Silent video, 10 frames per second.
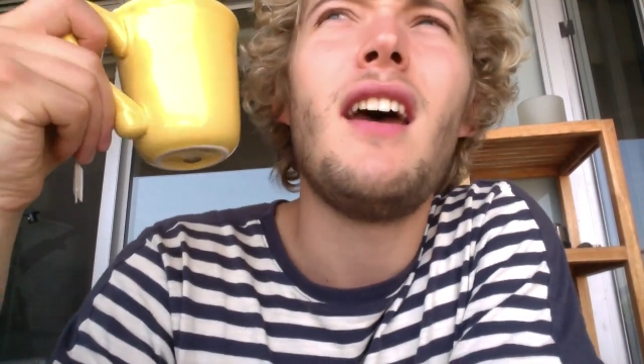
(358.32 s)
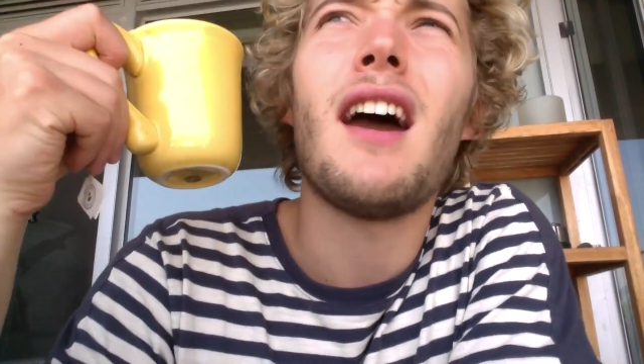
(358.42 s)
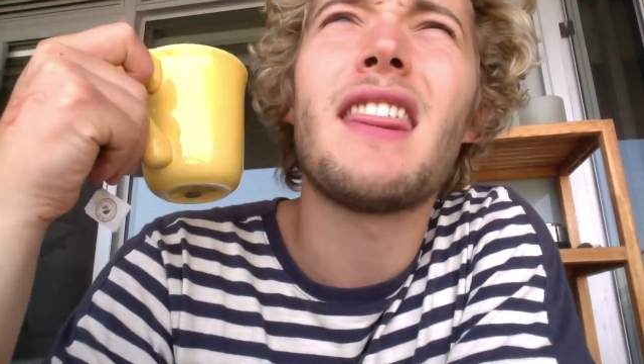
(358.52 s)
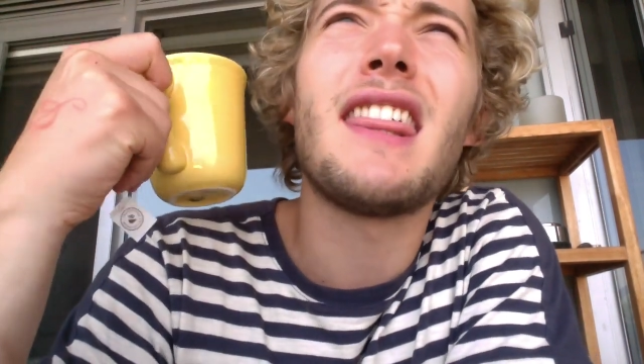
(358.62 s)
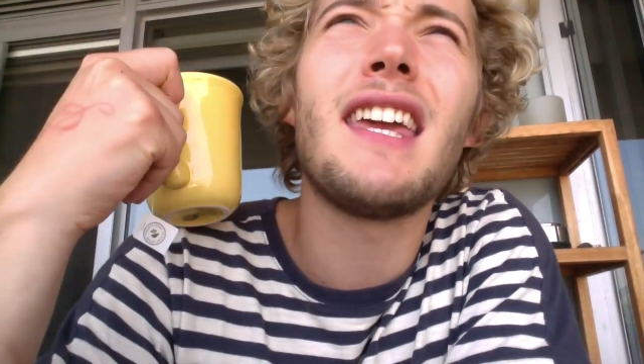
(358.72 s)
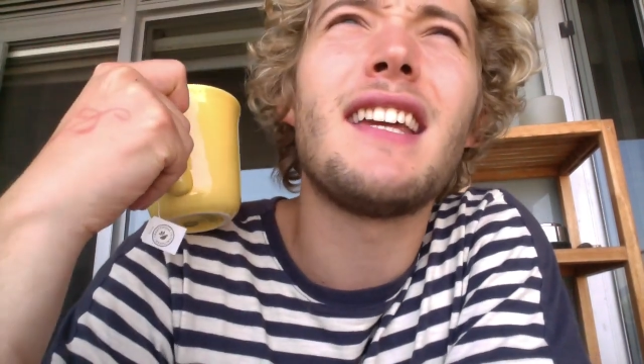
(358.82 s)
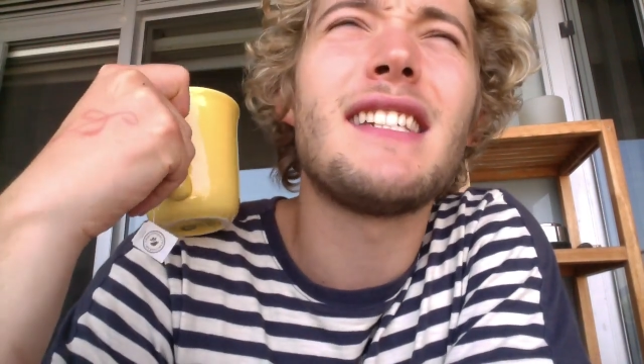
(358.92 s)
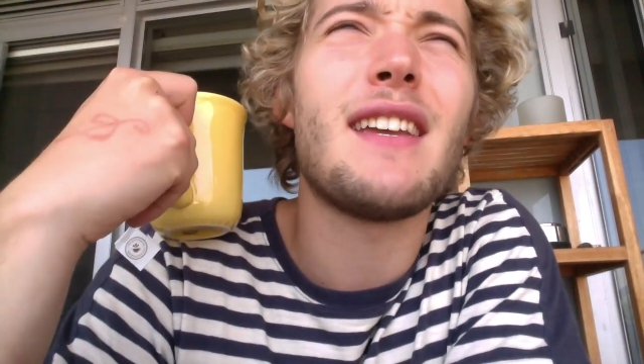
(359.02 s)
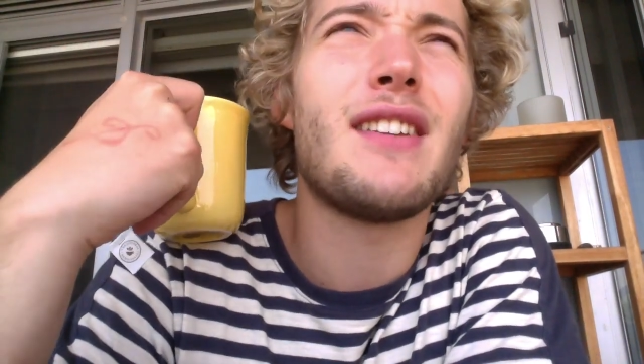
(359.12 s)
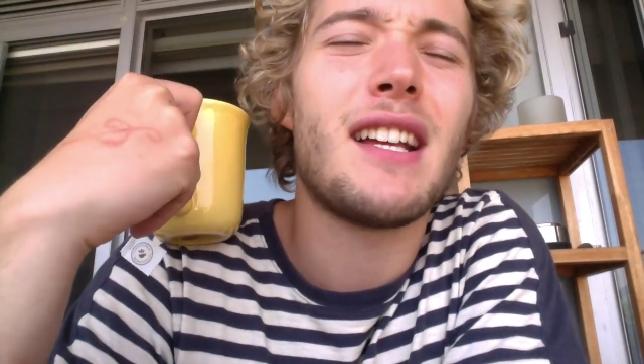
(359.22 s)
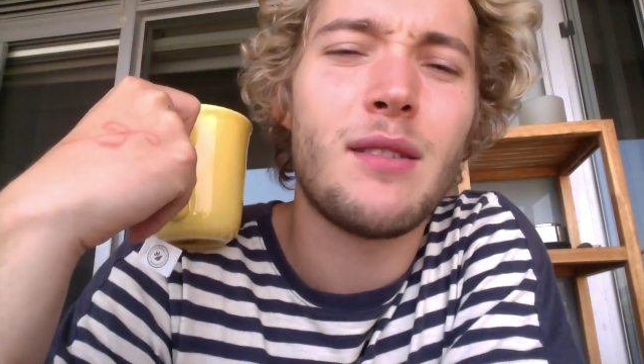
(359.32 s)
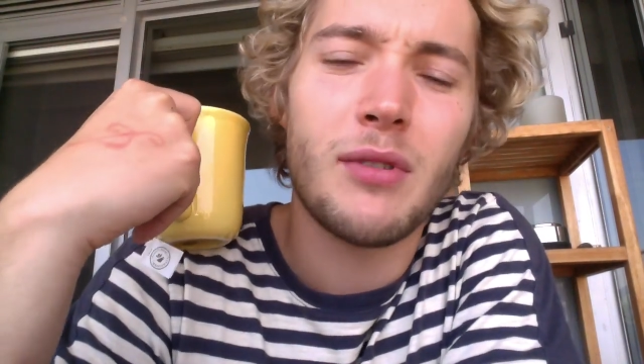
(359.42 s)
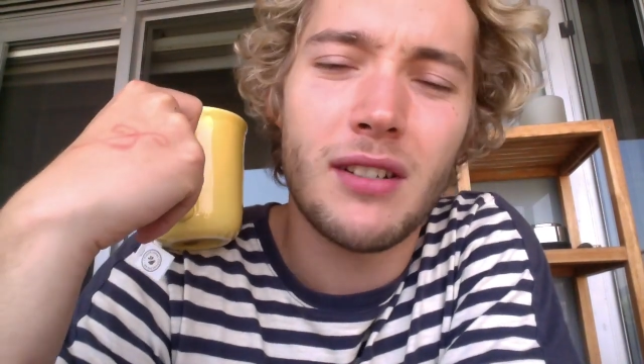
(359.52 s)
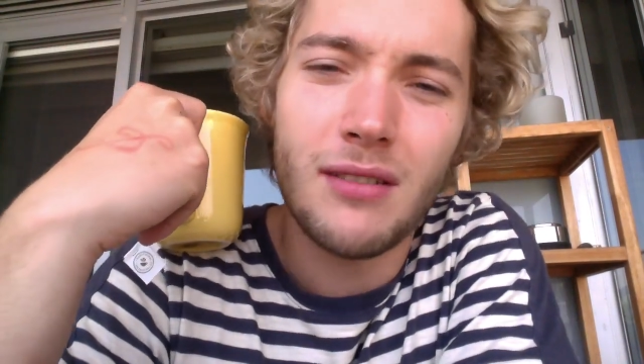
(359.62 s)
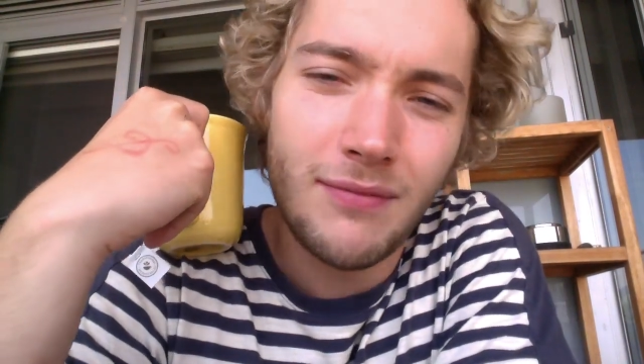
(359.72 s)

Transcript: I think David Attenborough.